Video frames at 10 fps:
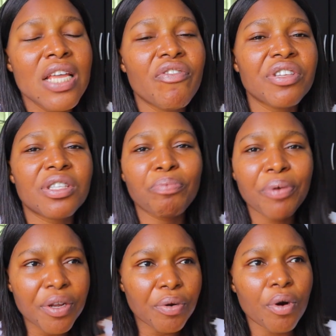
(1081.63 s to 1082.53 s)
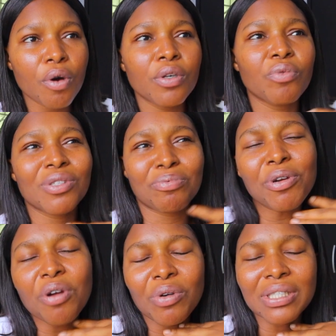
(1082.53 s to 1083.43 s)
Even the spring roll
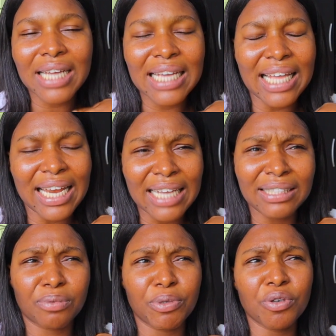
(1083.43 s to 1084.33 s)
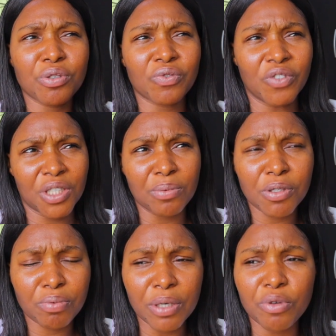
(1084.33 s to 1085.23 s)
was nice. I like the spring roll. It was vegetable
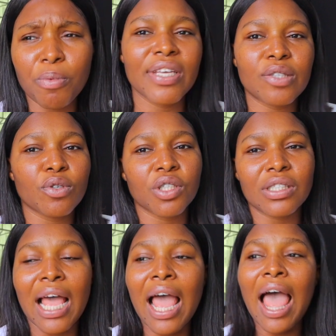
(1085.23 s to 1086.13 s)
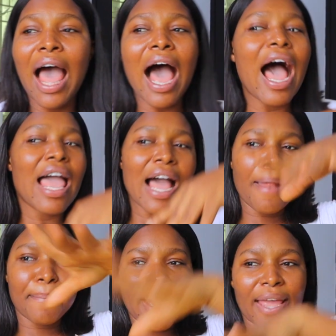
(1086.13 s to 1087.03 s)
spring roll. It was just I
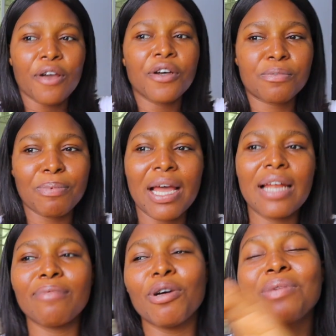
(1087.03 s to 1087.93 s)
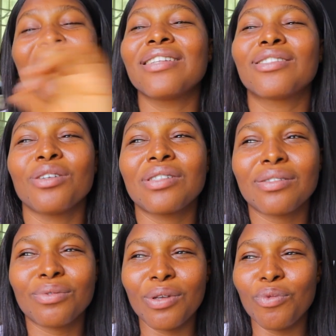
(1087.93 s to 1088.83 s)
and my husband. My husband ate
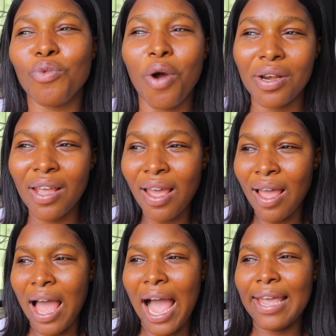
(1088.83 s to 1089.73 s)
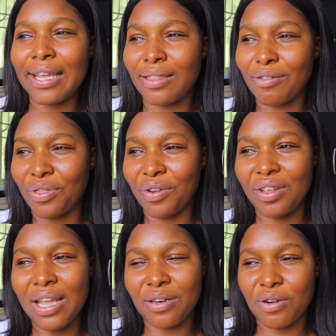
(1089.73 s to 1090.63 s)
just one. I ate the
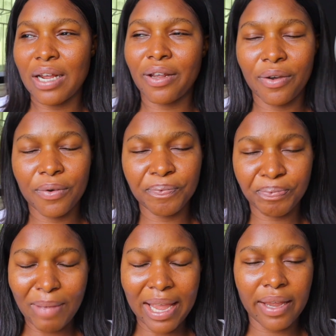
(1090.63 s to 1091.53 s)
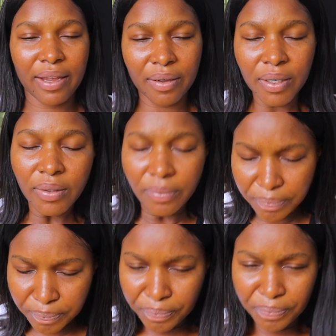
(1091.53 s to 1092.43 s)
three, and the other girl, my
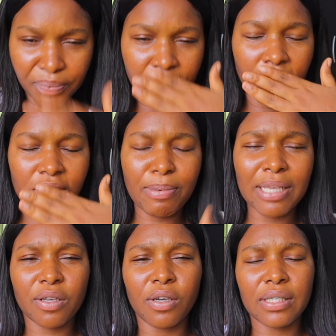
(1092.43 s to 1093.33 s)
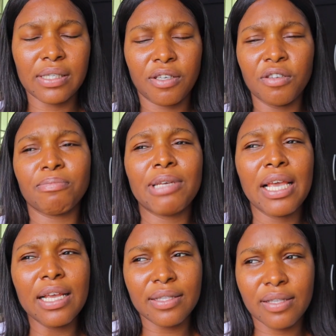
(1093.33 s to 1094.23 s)
husband's cousin,
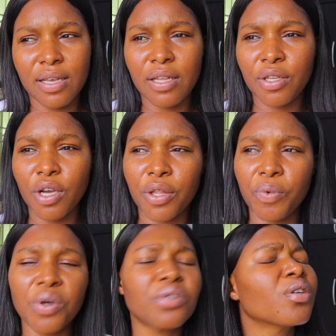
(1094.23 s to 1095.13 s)
ate the other one.